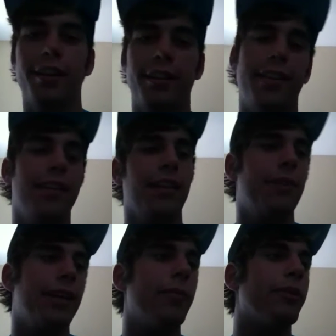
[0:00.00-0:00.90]
hurt." And then you get
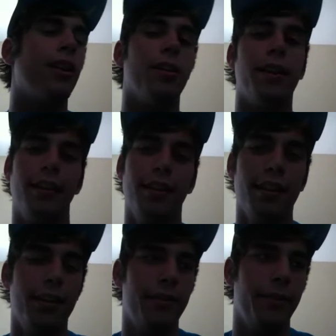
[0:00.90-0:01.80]
back up and crawl away,
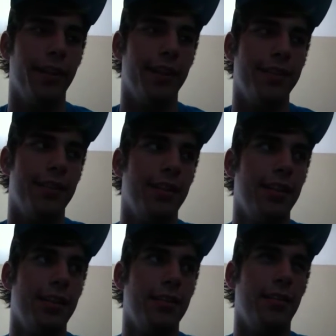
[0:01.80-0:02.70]
because
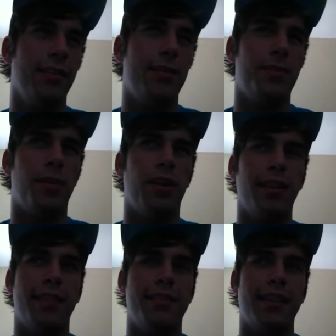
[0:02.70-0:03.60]

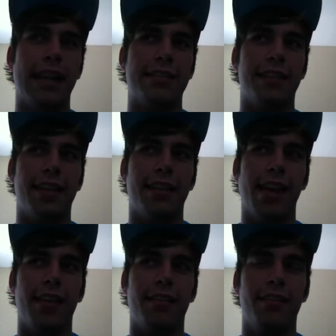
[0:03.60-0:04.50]
small insects like
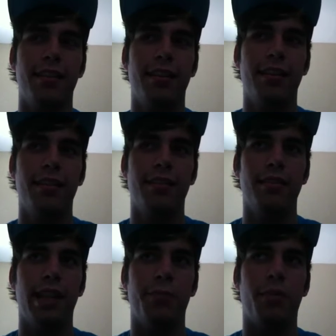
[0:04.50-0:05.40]
that are
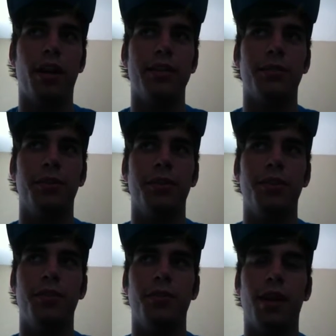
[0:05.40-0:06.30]
impossible
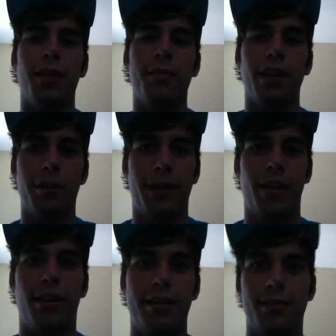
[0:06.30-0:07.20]
to drop. So that would
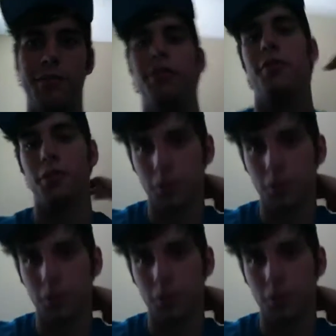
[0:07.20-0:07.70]
be awesome if you were a